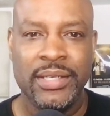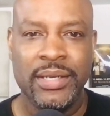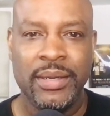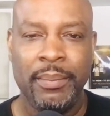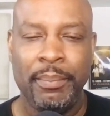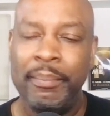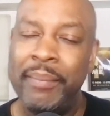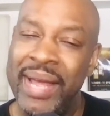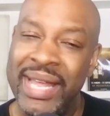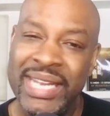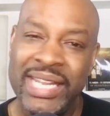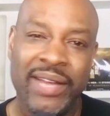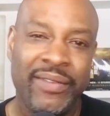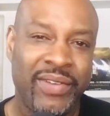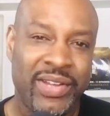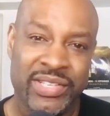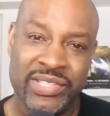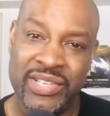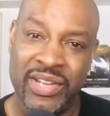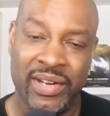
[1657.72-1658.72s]
Many of
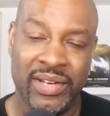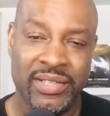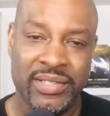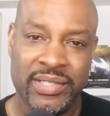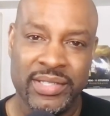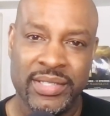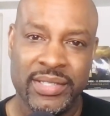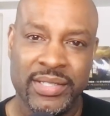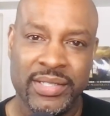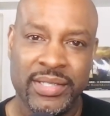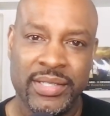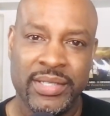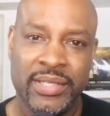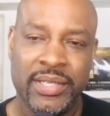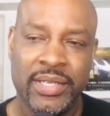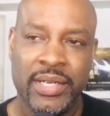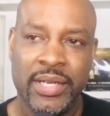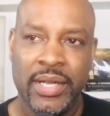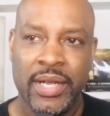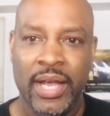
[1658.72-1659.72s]
us aren't.
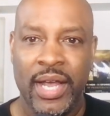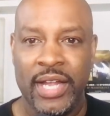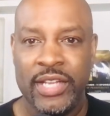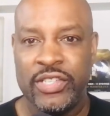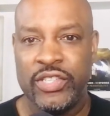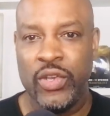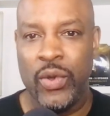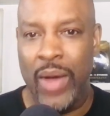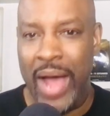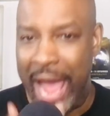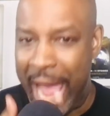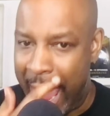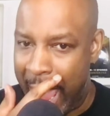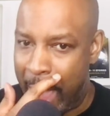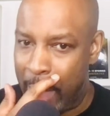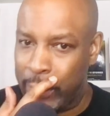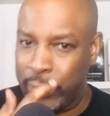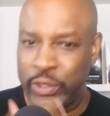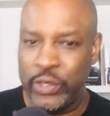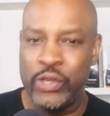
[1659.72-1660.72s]
And so,
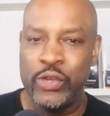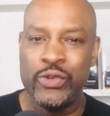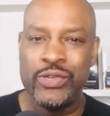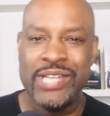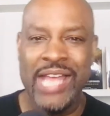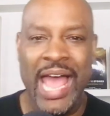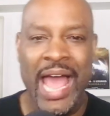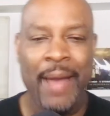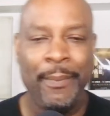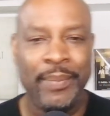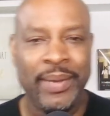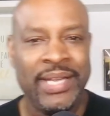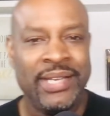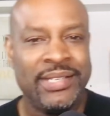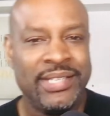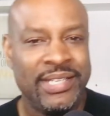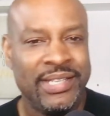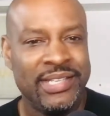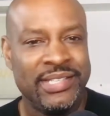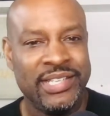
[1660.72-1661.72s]
how do you tap
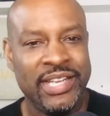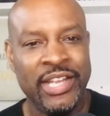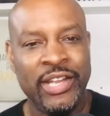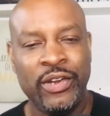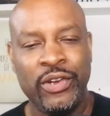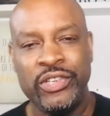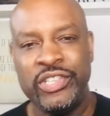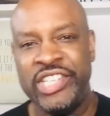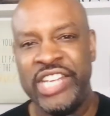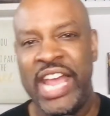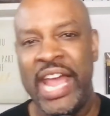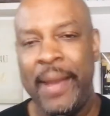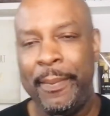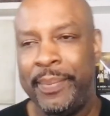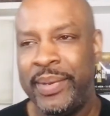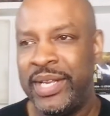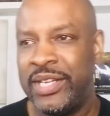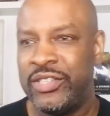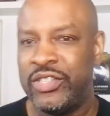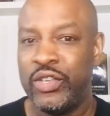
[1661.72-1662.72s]
into this inner
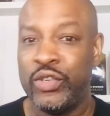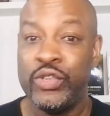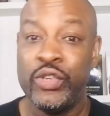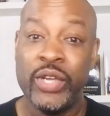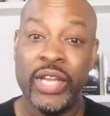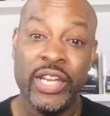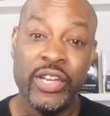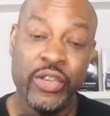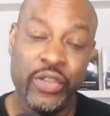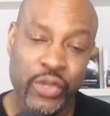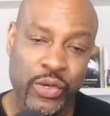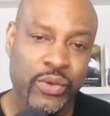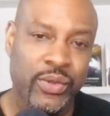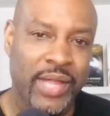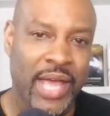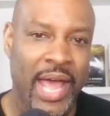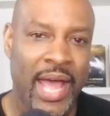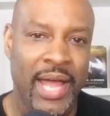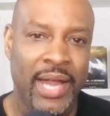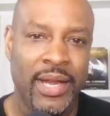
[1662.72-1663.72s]
champion so you can do
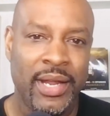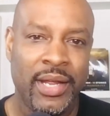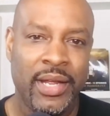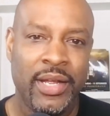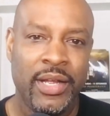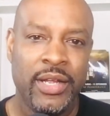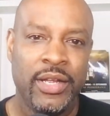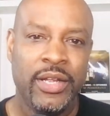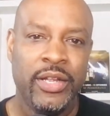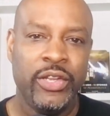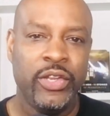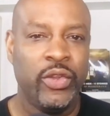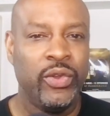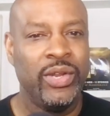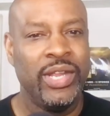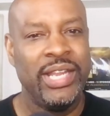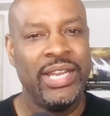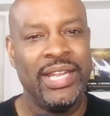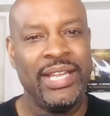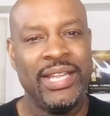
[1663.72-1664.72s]
that? You
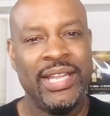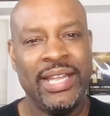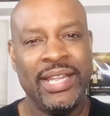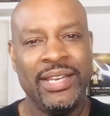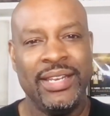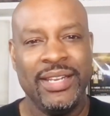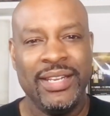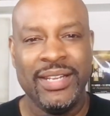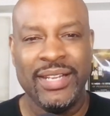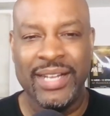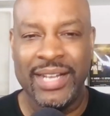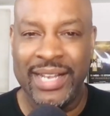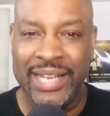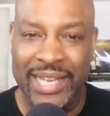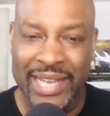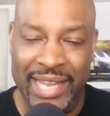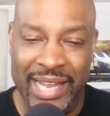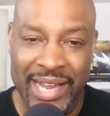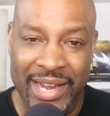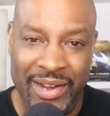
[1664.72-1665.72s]
need to get
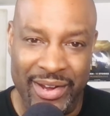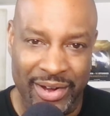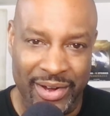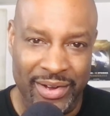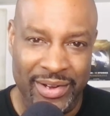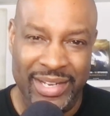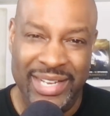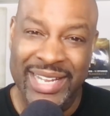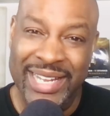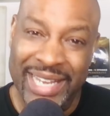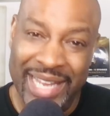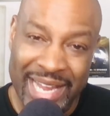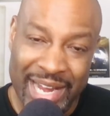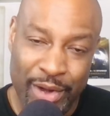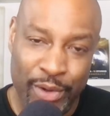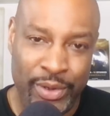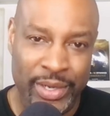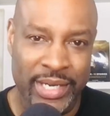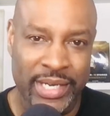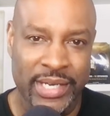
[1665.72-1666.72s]
clear,
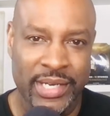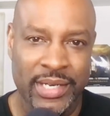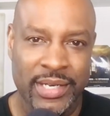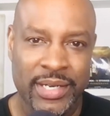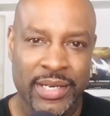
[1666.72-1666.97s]
clarity.